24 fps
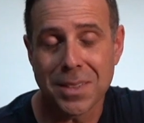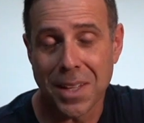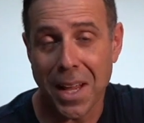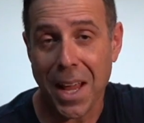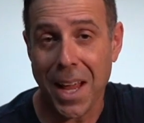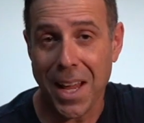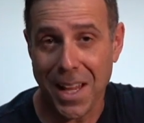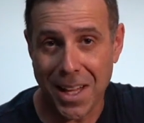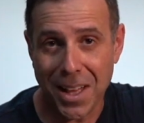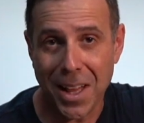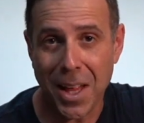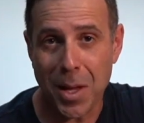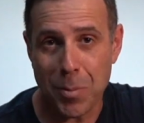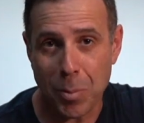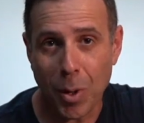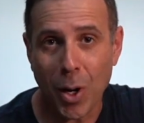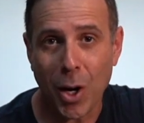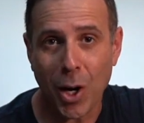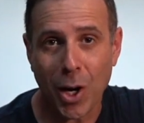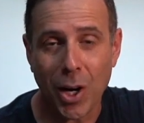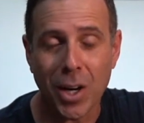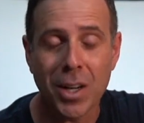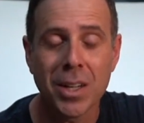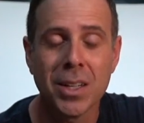a clay
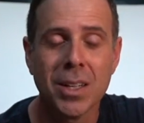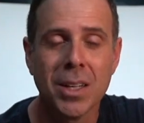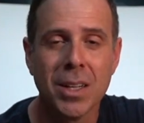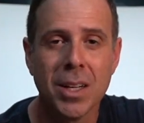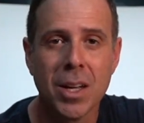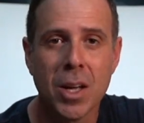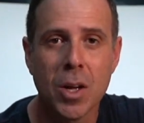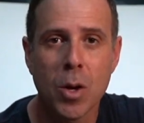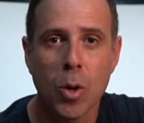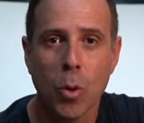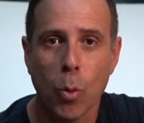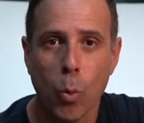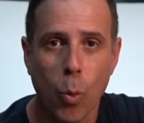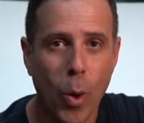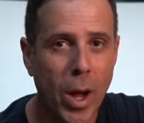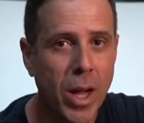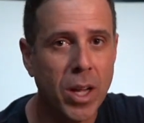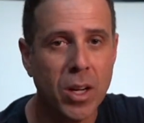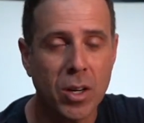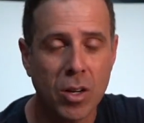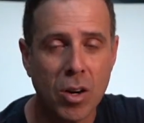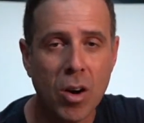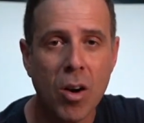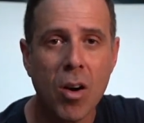bar,
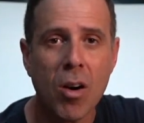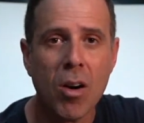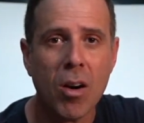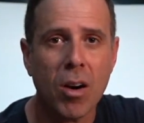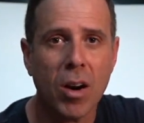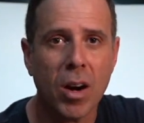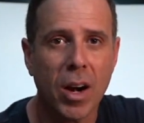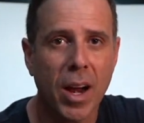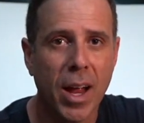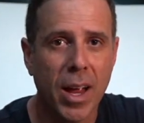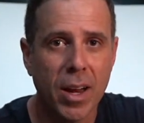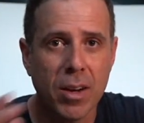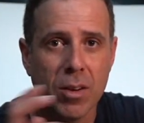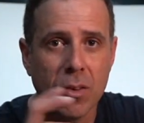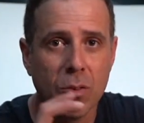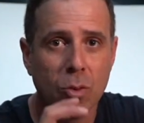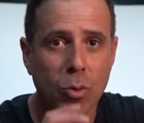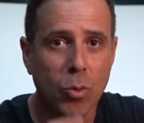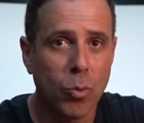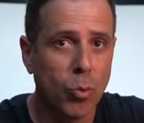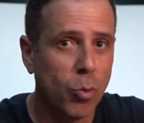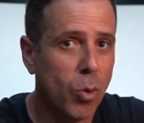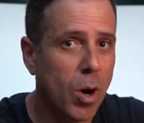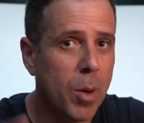wet your car and
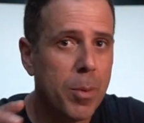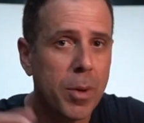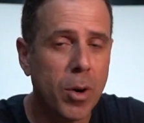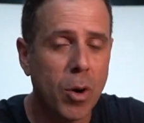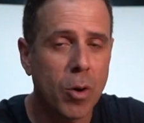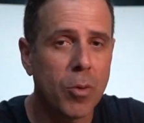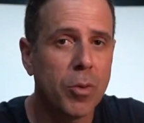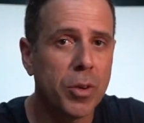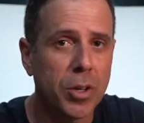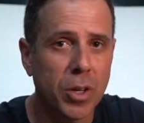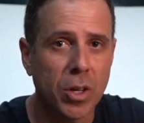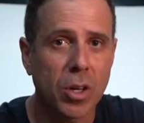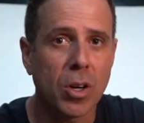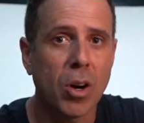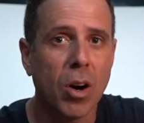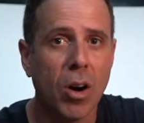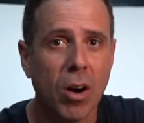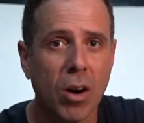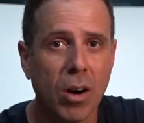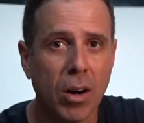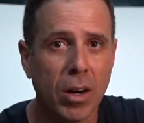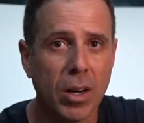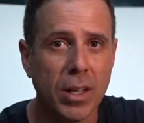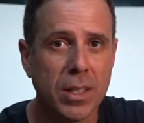rub it over your
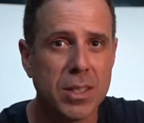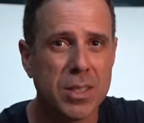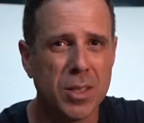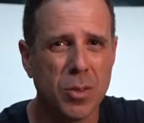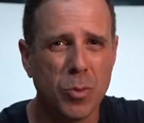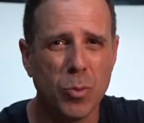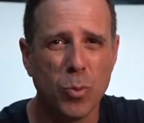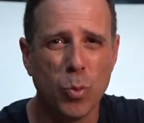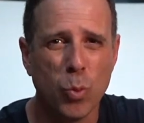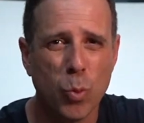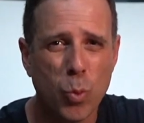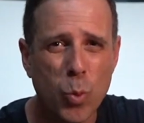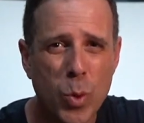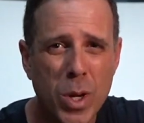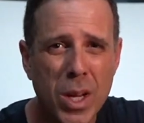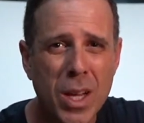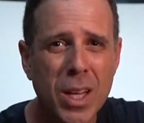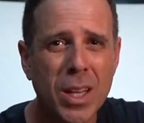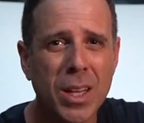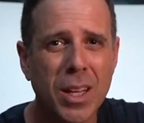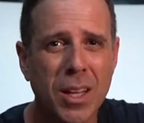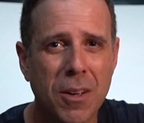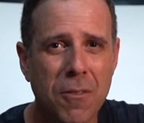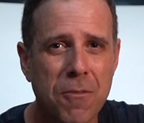car. It's a
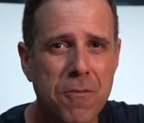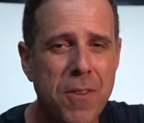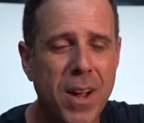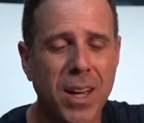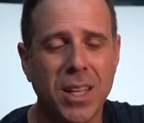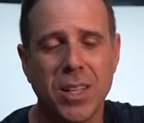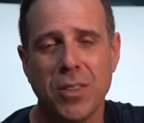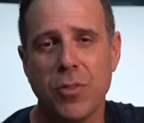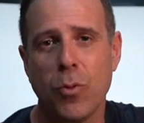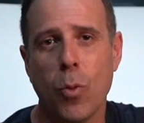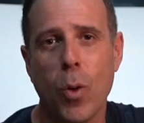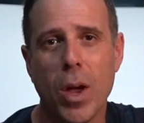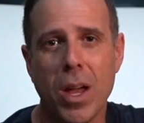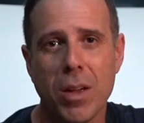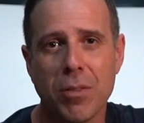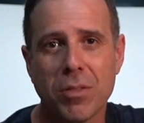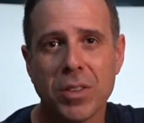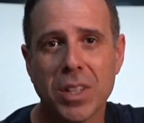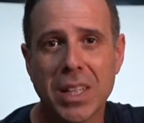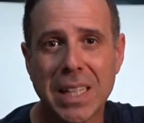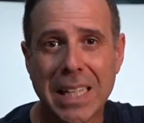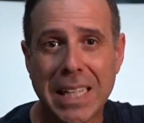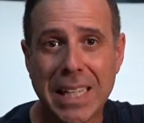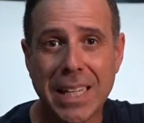really effective way of
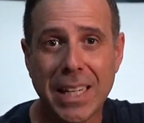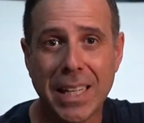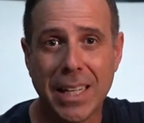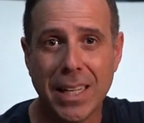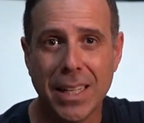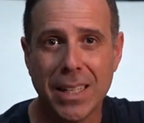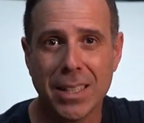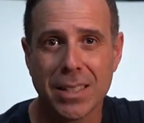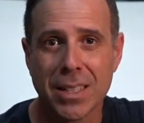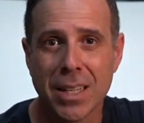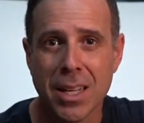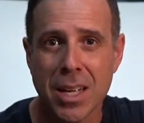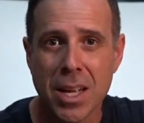cleaning it.